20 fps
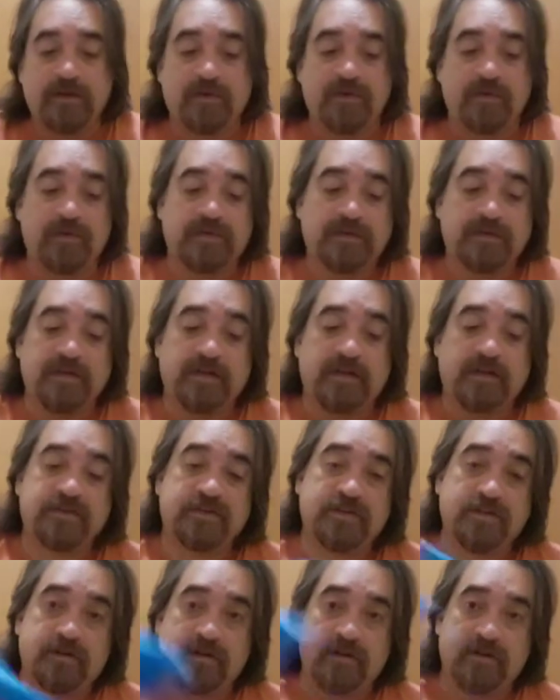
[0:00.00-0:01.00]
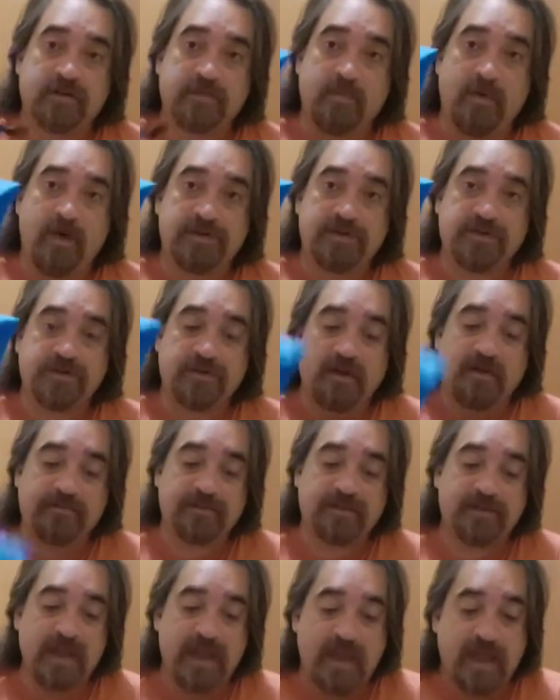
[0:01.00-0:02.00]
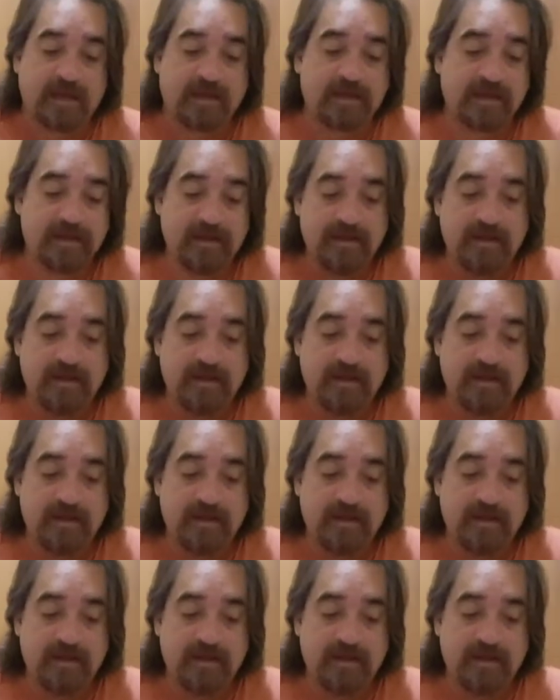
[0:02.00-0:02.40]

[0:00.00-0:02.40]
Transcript: do is in a small stuff sack,